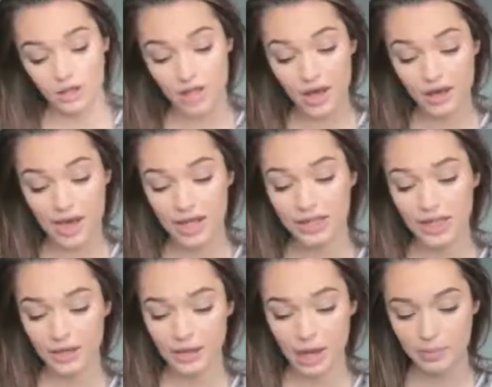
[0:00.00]
The next
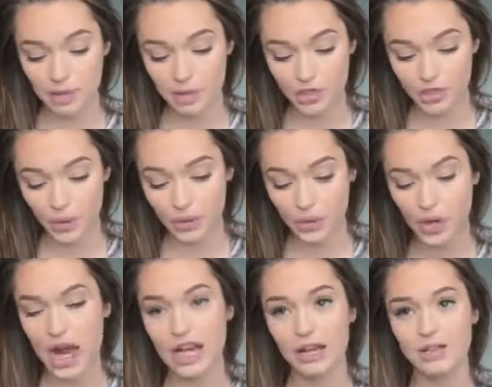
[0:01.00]
thing that I'm going to show you
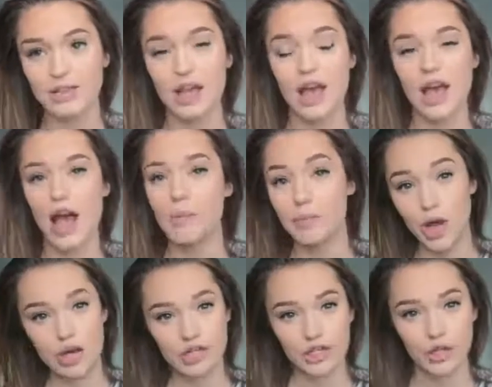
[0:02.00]
guys, I'm
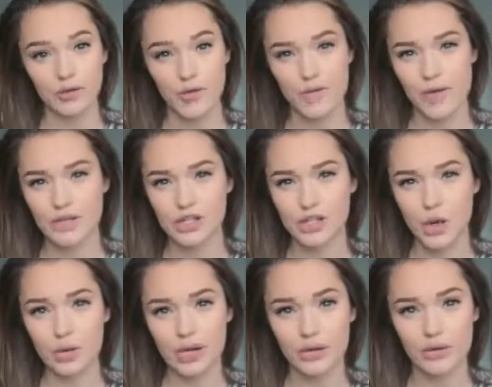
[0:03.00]
not sure if I've ever
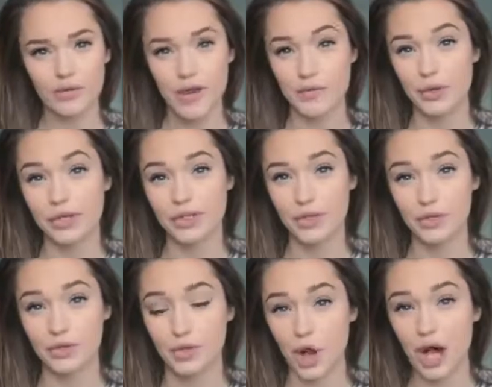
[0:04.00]
showed in a favorites
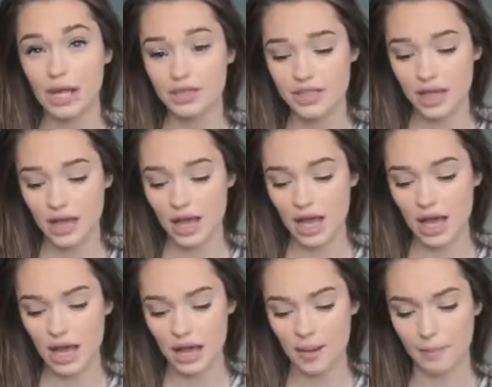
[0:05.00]
or not,
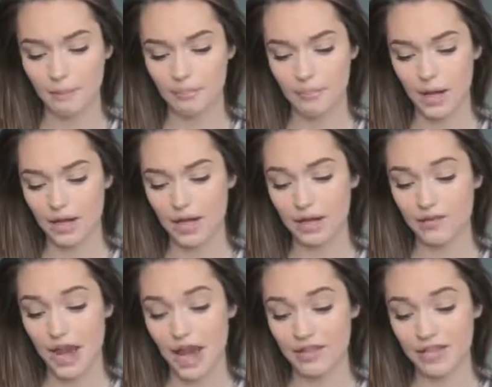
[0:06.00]
but I've
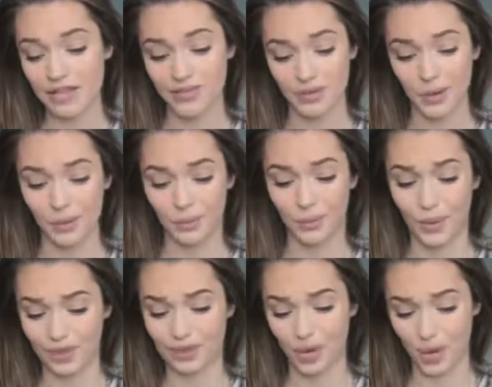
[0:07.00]
had this for a
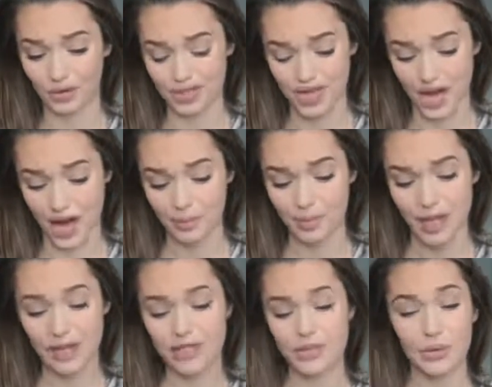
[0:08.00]
really long time.
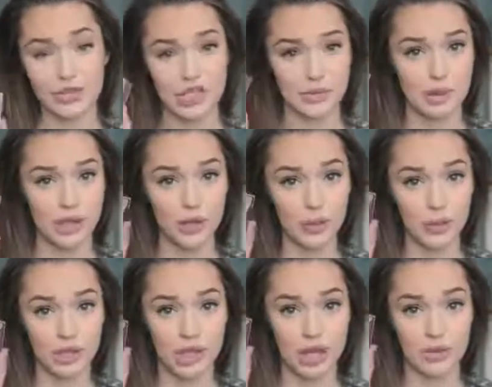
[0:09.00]
So it's just my
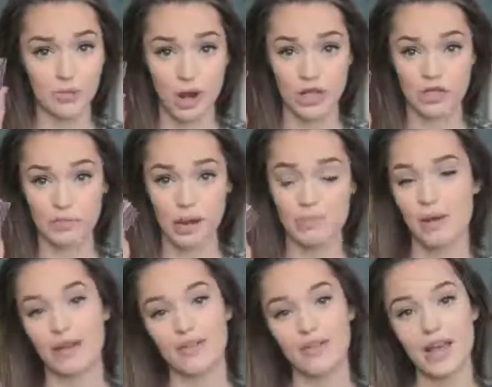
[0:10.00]
Hoola bronzer by
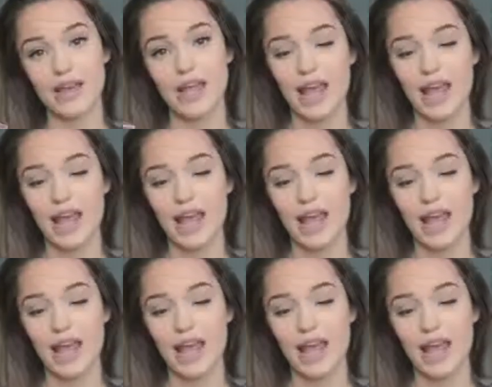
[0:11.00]
Benefit,